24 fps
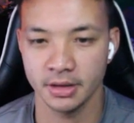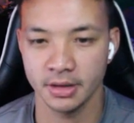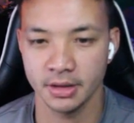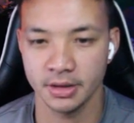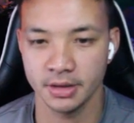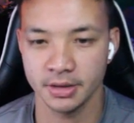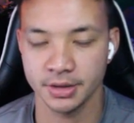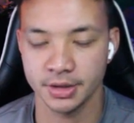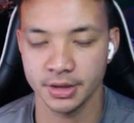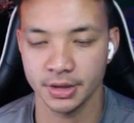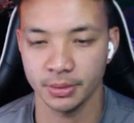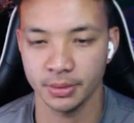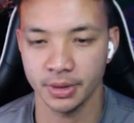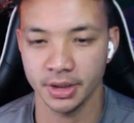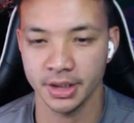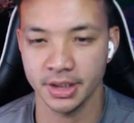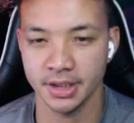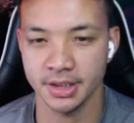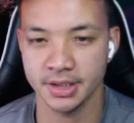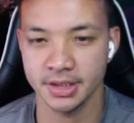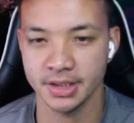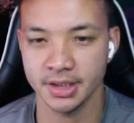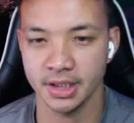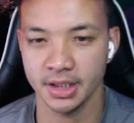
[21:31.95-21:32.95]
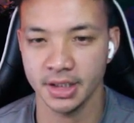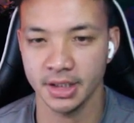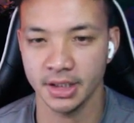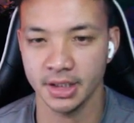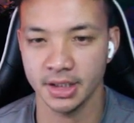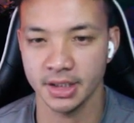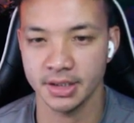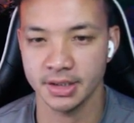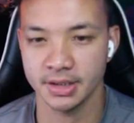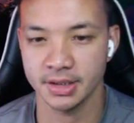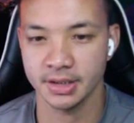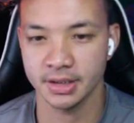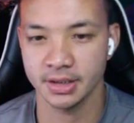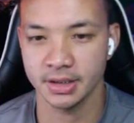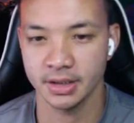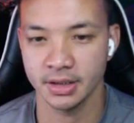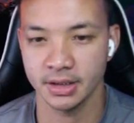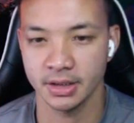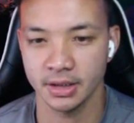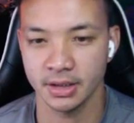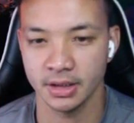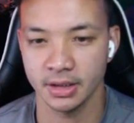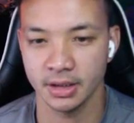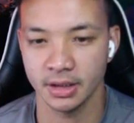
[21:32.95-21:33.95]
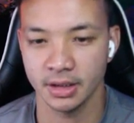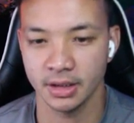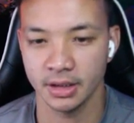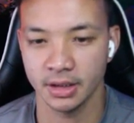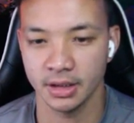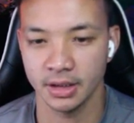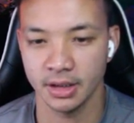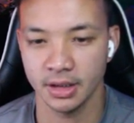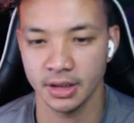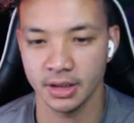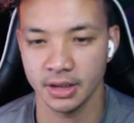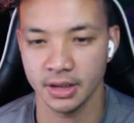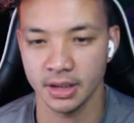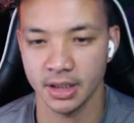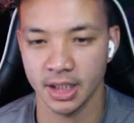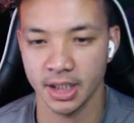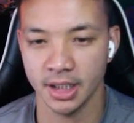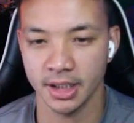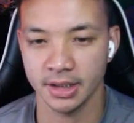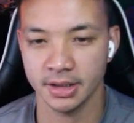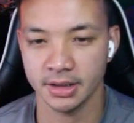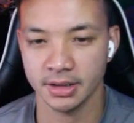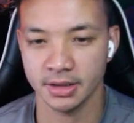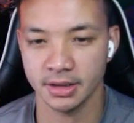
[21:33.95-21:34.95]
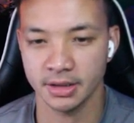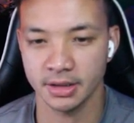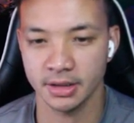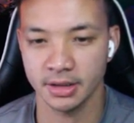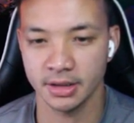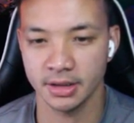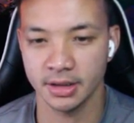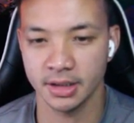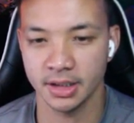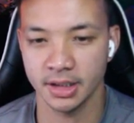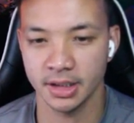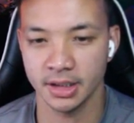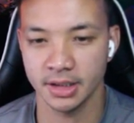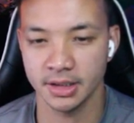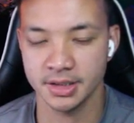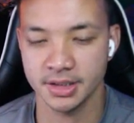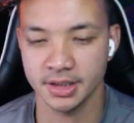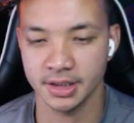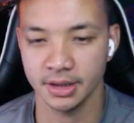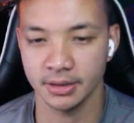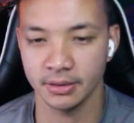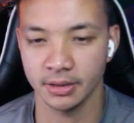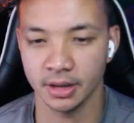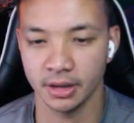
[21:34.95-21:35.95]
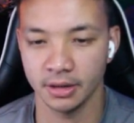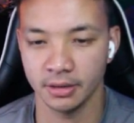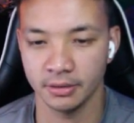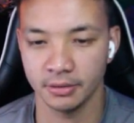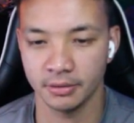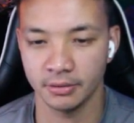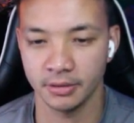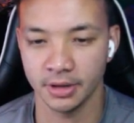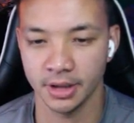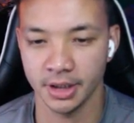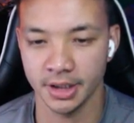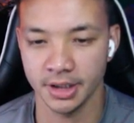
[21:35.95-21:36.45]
So what he's seeing is not the 0, right?